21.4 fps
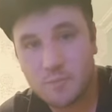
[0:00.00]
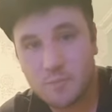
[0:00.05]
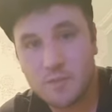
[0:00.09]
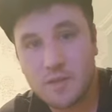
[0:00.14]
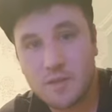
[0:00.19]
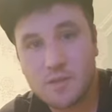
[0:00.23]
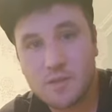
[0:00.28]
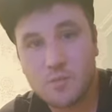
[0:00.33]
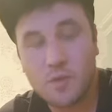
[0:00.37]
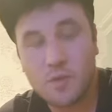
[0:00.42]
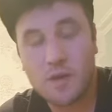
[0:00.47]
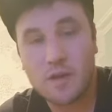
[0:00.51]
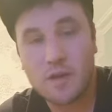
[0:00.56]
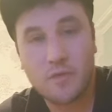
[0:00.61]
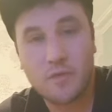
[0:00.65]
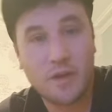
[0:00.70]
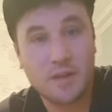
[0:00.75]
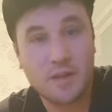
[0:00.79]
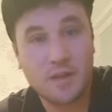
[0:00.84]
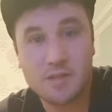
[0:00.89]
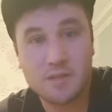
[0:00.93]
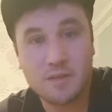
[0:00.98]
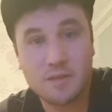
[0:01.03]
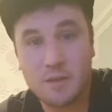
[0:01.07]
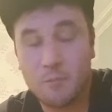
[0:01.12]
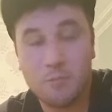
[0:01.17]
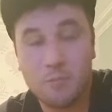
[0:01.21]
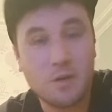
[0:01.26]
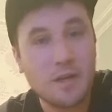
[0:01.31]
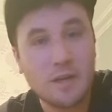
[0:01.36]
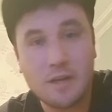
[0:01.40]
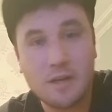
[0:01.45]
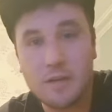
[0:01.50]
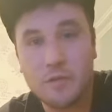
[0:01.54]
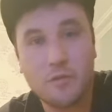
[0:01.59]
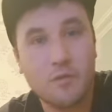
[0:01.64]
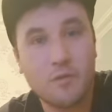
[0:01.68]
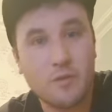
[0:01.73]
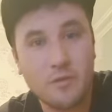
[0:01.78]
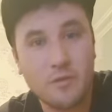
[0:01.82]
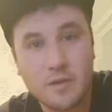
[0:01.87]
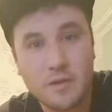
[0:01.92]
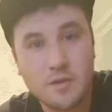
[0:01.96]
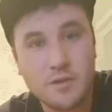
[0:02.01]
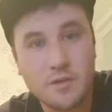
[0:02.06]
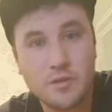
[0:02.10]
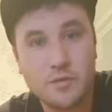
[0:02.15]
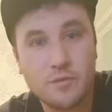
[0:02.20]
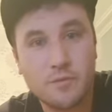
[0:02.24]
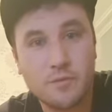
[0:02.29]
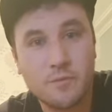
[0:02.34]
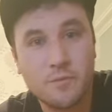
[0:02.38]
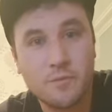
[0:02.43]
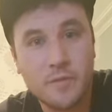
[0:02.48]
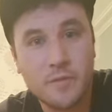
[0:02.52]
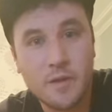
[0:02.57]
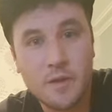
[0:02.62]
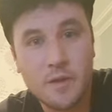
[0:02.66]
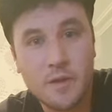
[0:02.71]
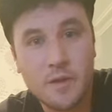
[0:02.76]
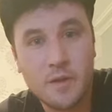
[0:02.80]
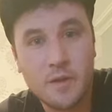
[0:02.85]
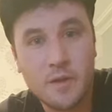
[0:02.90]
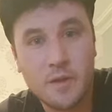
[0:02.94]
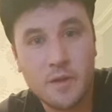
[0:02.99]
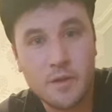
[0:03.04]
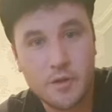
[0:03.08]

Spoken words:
But there are some days where that's completely the wrong thing to do.